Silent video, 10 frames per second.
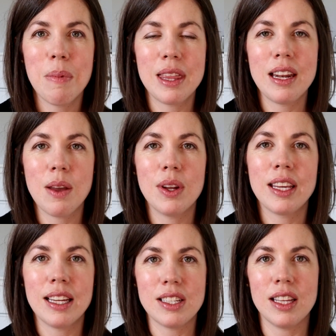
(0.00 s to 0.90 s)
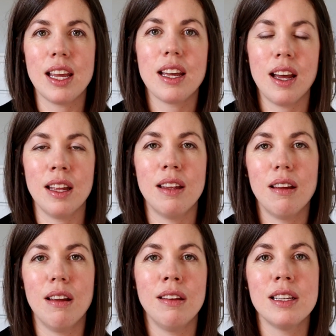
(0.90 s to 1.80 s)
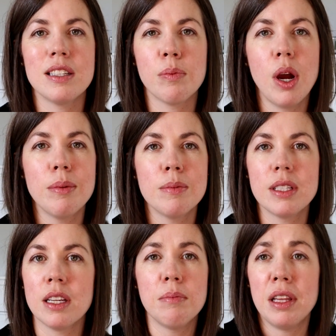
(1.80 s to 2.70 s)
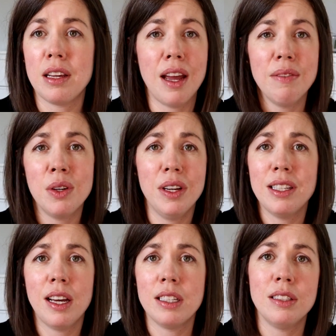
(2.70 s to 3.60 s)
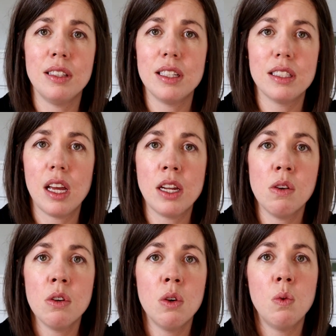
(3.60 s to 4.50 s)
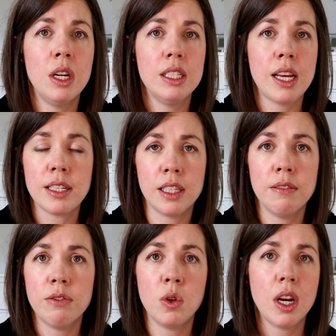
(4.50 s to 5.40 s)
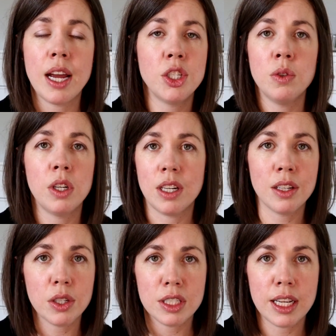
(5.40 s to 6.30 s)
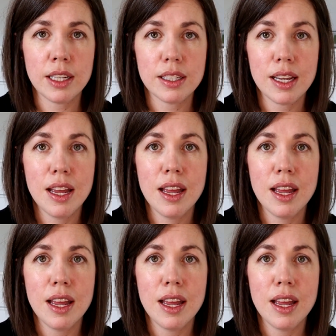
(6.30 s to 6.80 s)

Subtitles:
but then he would get to like a list of problems, and he'd be like, I have no idea how to do this. I don't know what it's asking for. I do not understand.